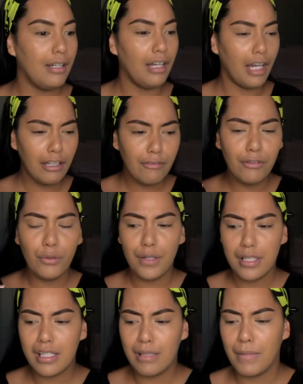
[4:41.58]

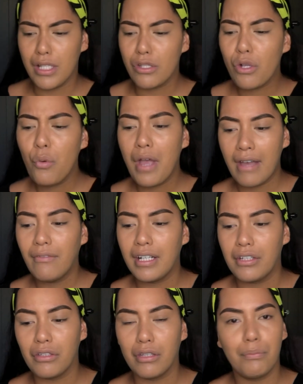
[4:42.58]
influencing me so
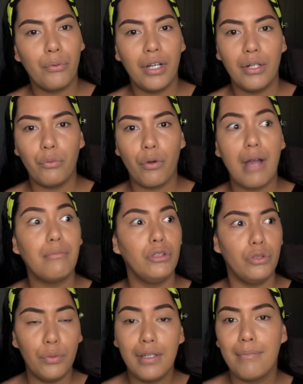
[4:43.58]
heavily to the point where I'm
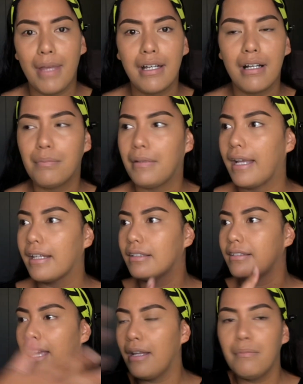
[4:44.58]
doing makeup like
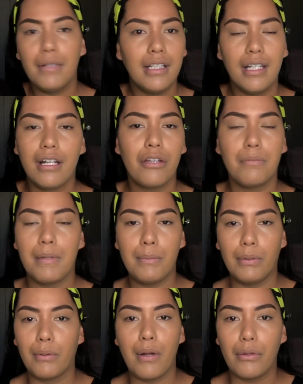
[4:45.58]
10 million other
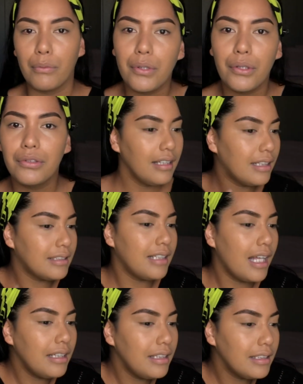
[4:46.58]
people around the world. It's
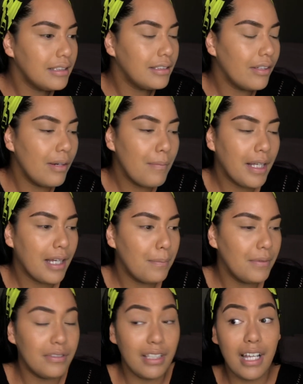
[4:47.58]
not necessarily my cup
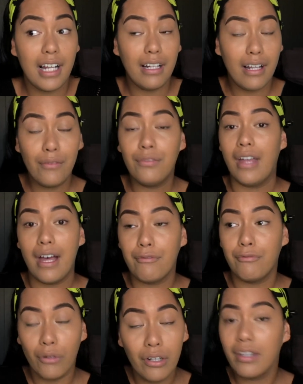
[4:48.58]
of tea. I love that
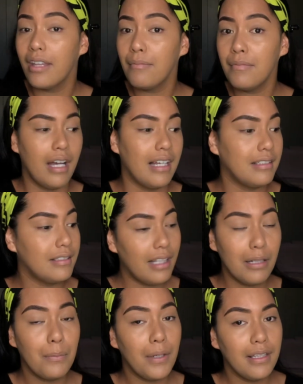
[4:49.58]
for them. I
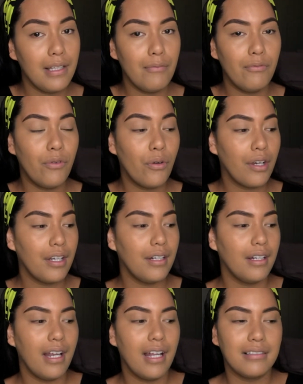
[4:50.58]
celebrate them for it.
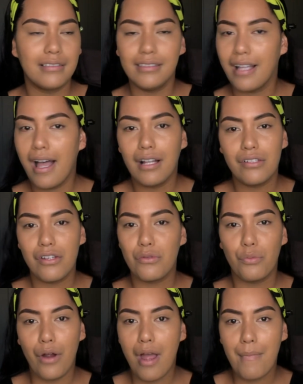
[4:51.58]
It's not just
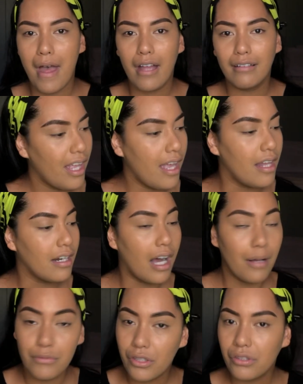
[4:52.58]
where I'm at. And
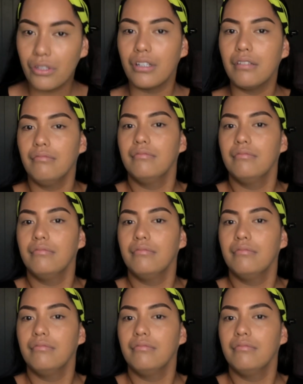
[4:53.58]
I'm just gonna